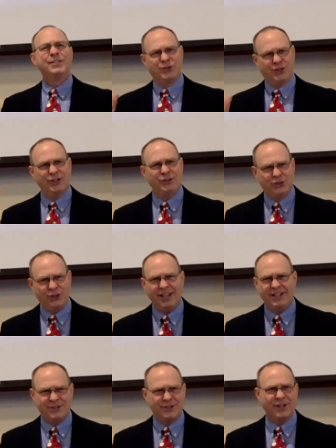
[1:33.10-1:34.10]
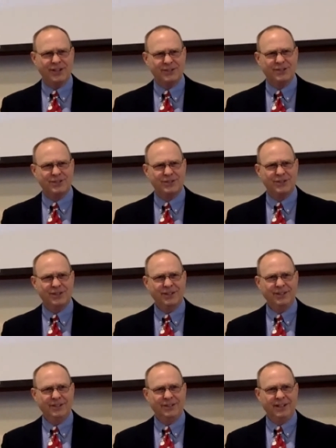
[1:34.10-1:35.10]
to Jesus.
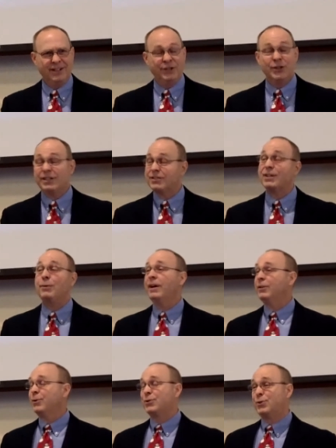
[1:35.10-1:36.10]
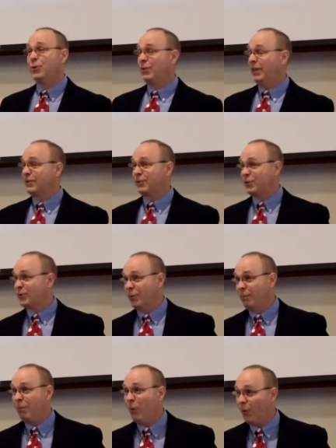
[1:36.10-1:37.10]
And you can see why those two things are
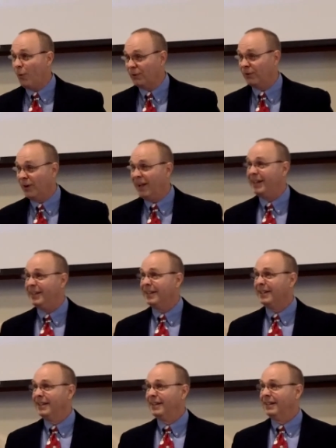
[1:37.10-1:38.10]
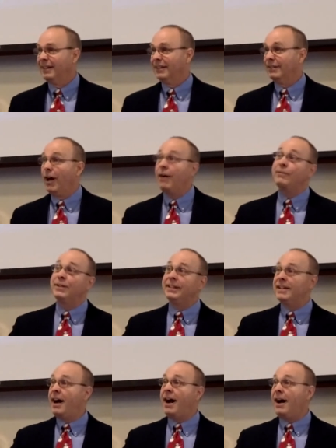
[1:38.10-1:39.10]
so important, right?
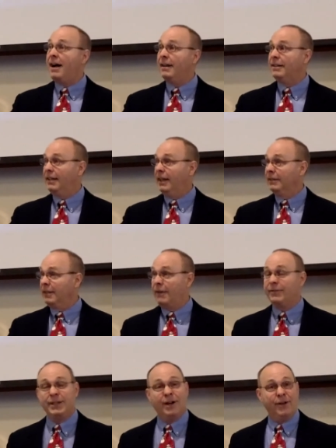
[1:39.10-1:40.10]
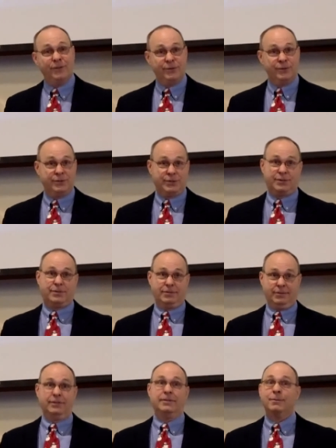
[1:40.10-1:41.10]
Loving God and loving others,
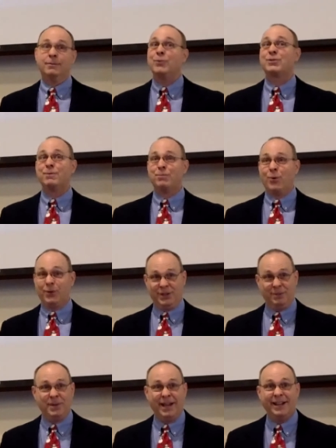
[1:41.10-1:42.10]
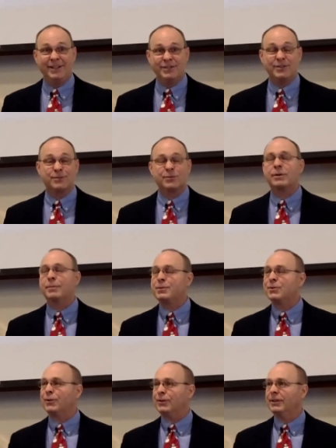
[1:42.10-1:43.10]
the most important commands of
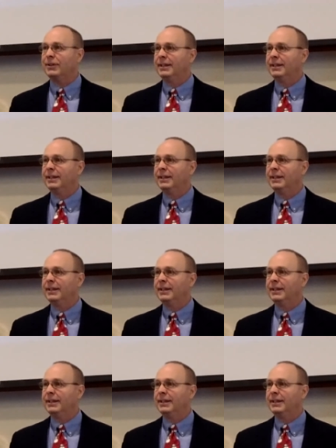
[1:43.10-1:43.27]
Scripture.